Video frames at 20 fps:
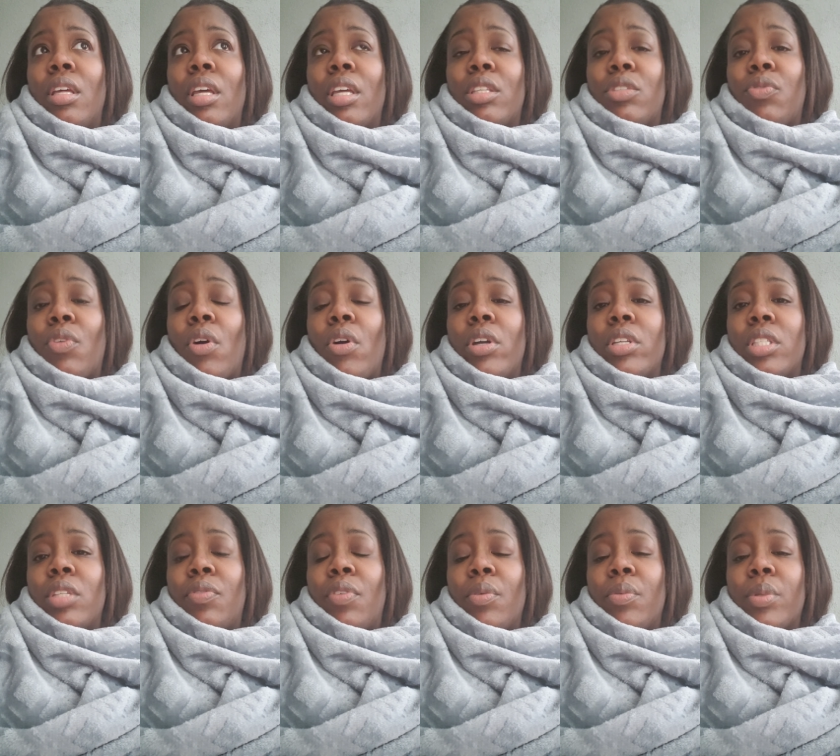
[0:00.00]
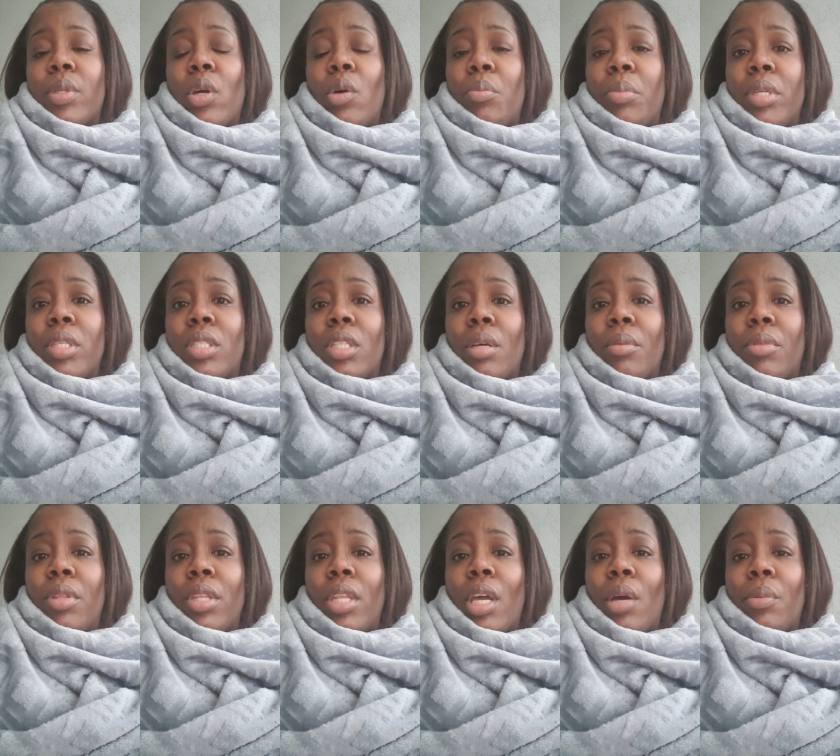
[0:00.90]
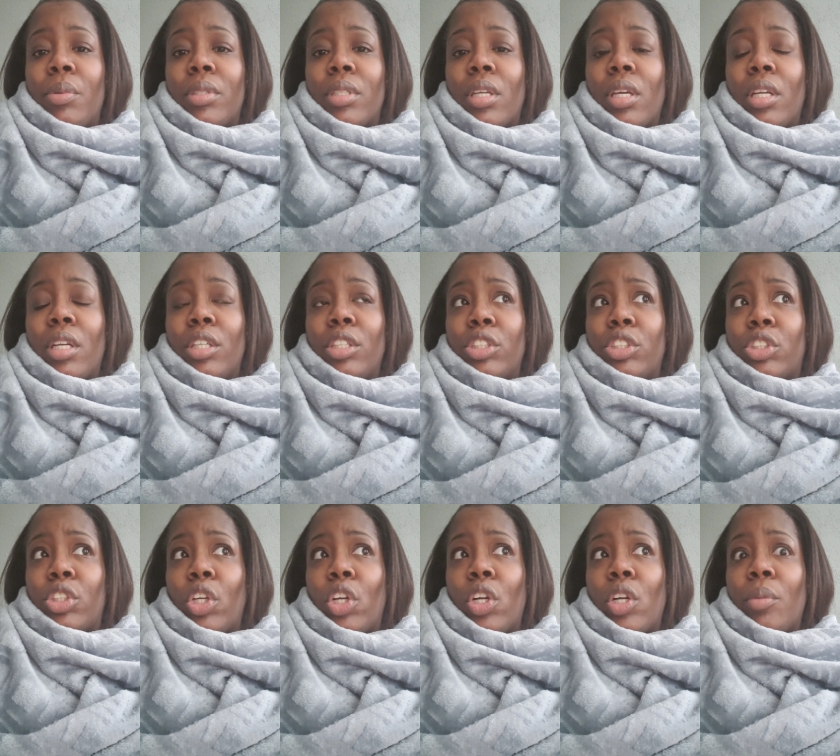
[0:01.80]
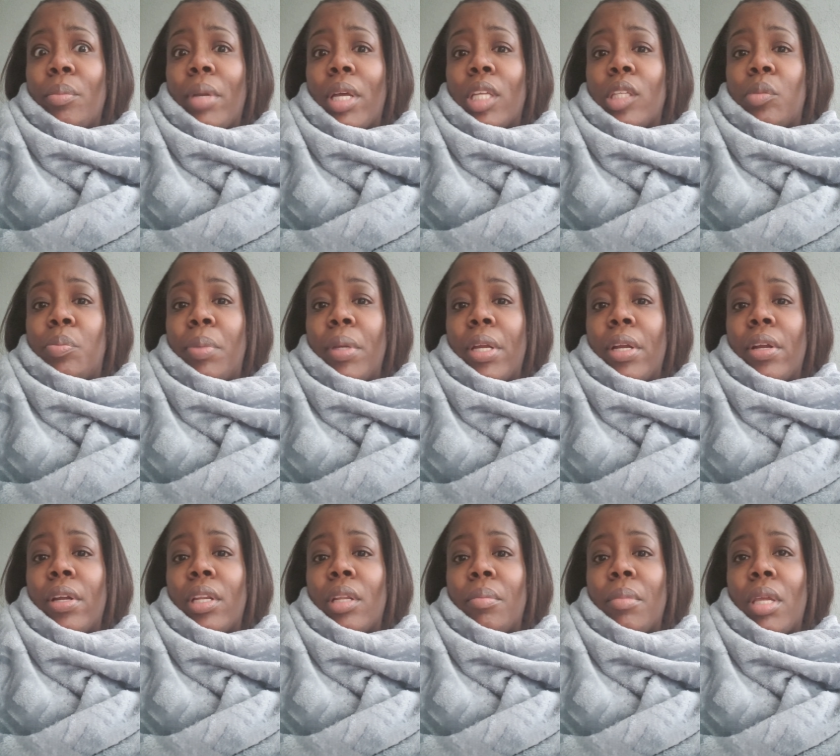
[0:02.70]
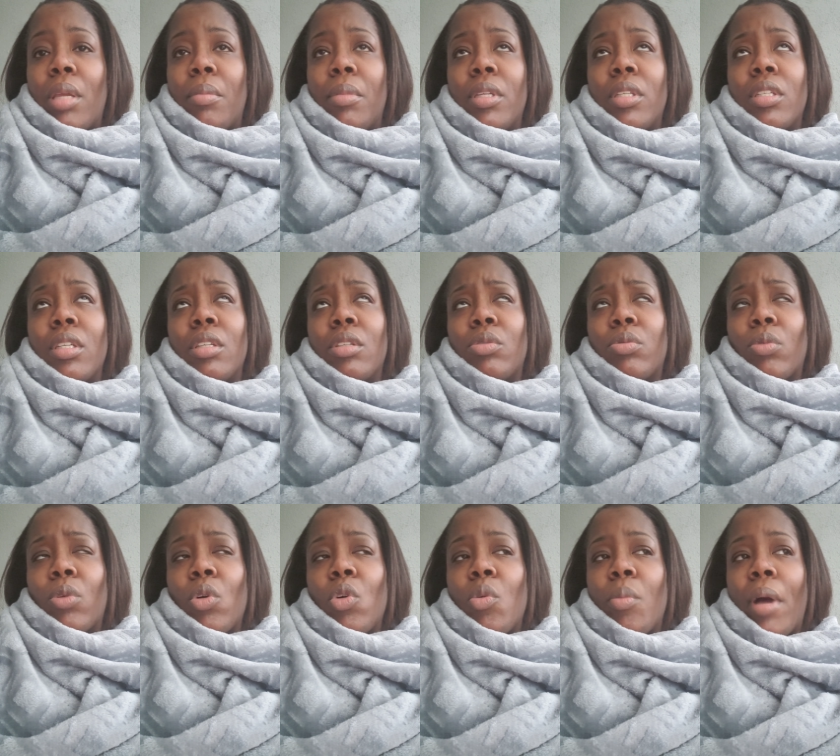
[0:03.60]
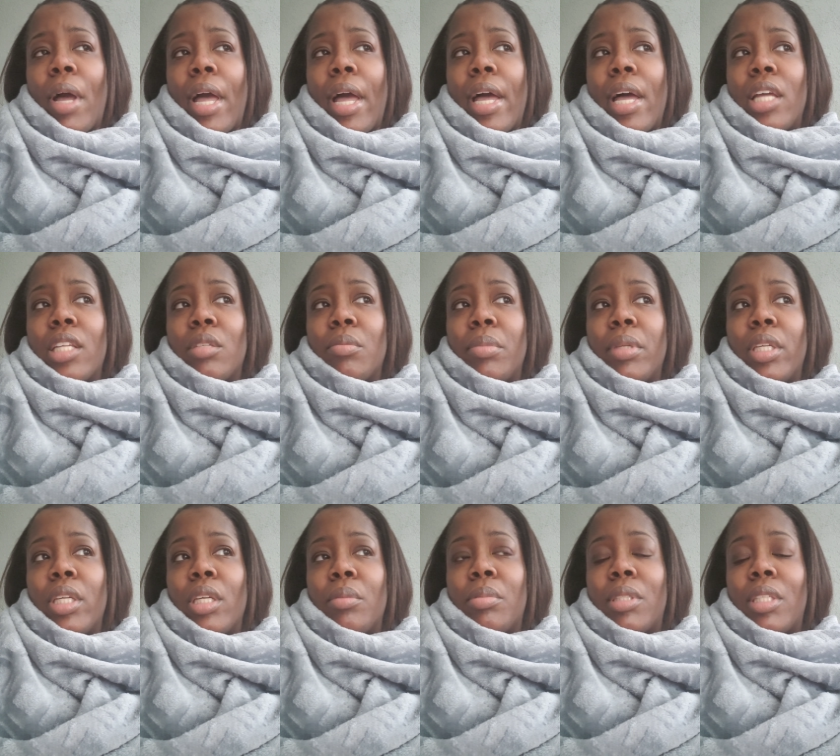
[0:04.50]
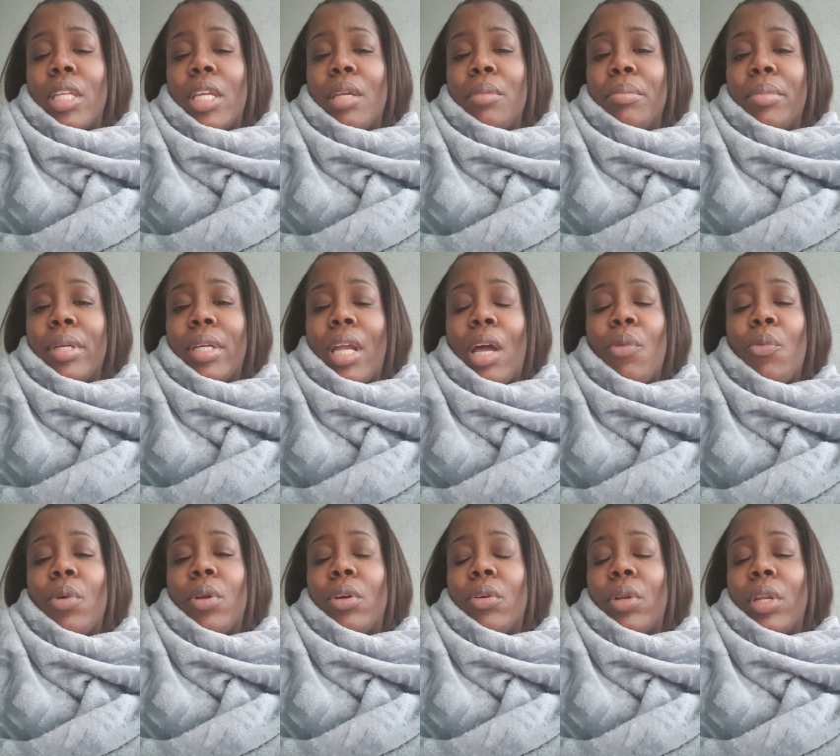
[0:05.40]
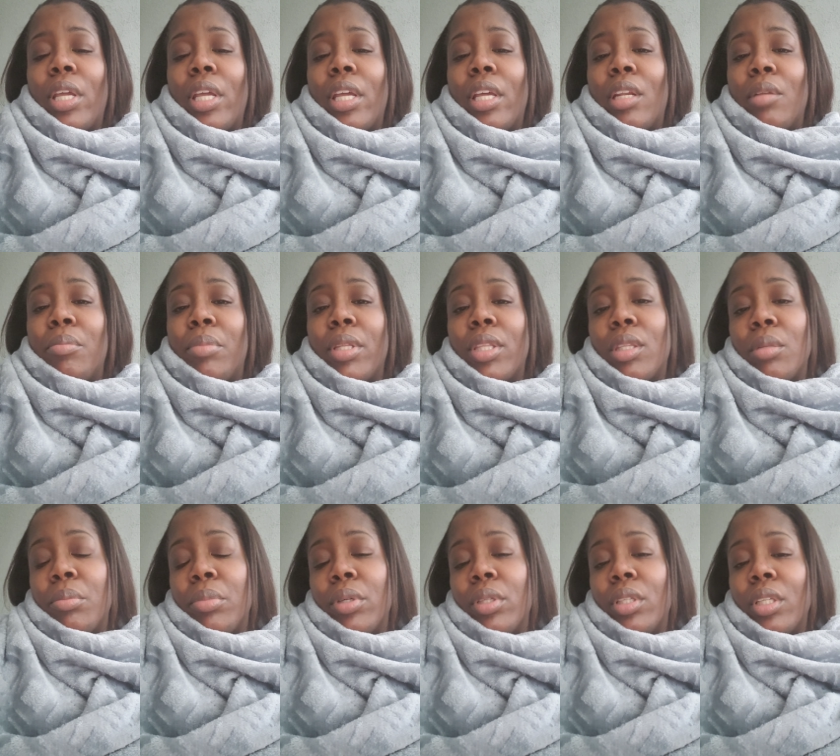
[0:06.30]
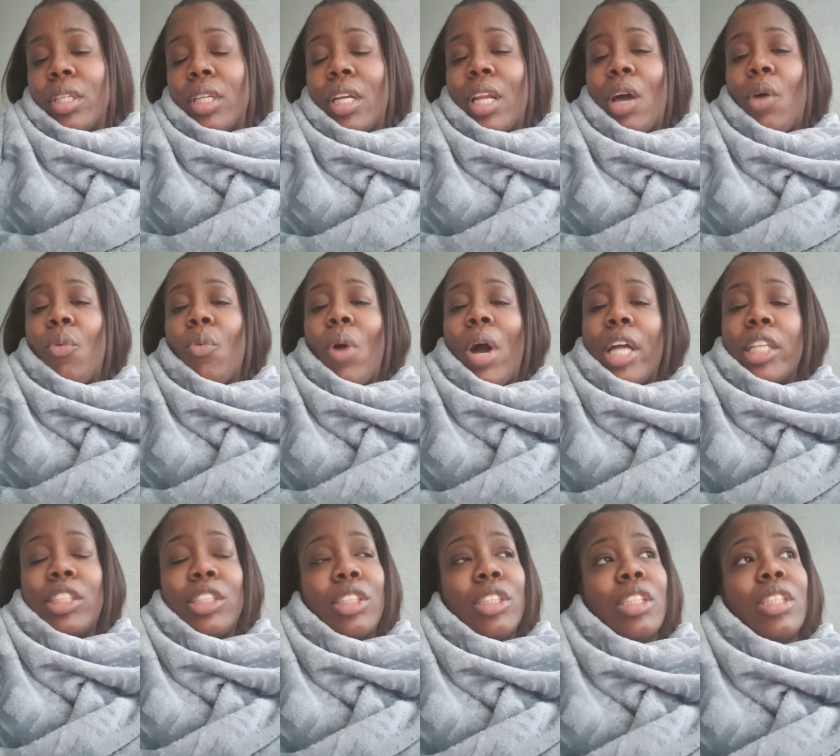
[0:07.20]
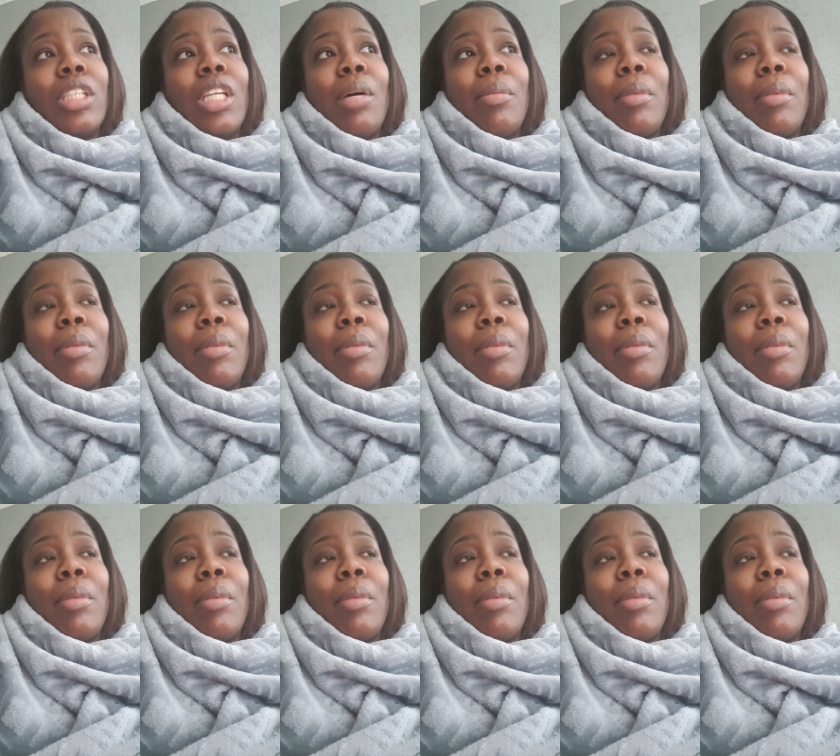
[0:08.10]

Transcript: as far as if it was going to be something that was going to disturb my spirit and make me just roll my eyes and be upset. But I went on ahead and bit the bullet and I watched it. And